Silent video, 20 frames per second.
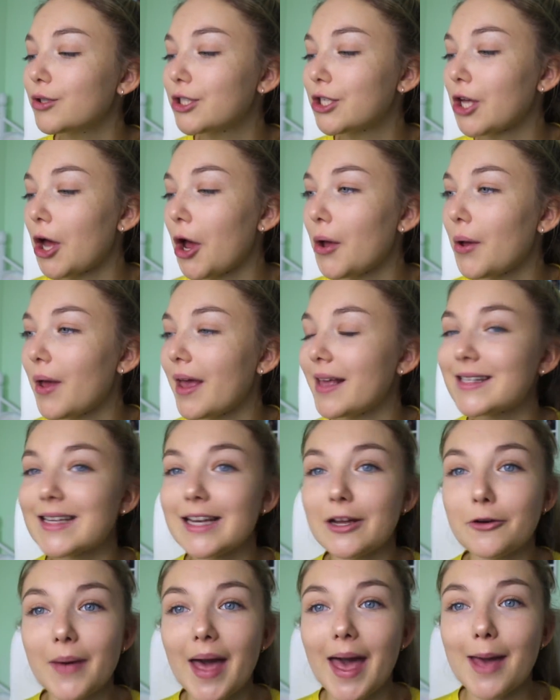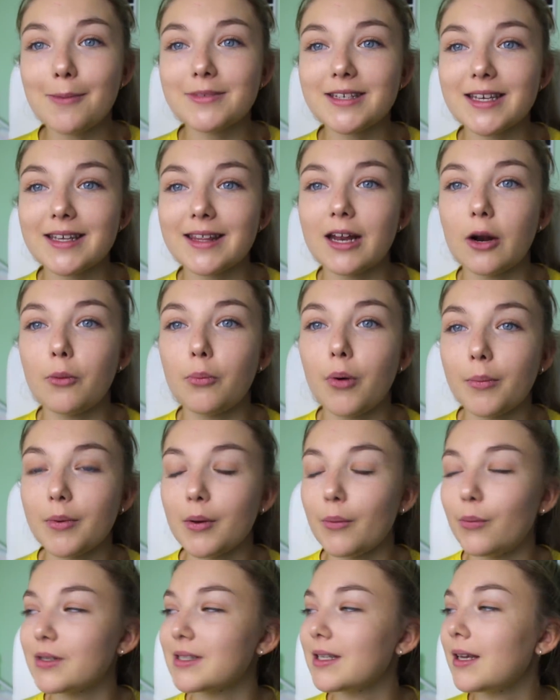so it's a little bit emptier than it
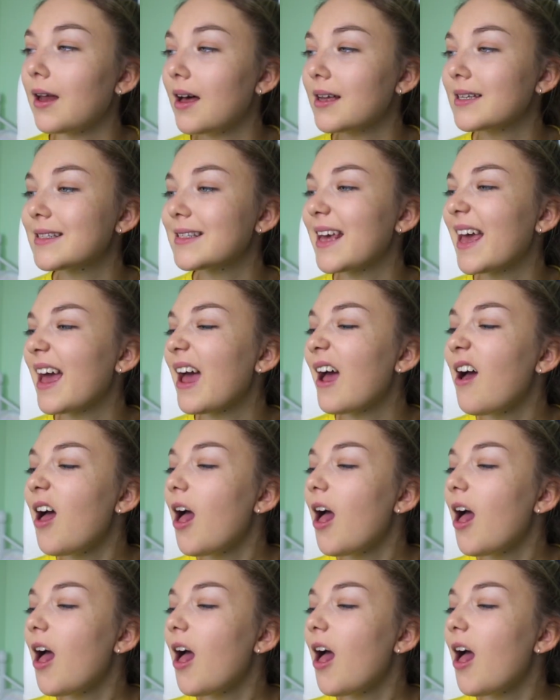probably was last year.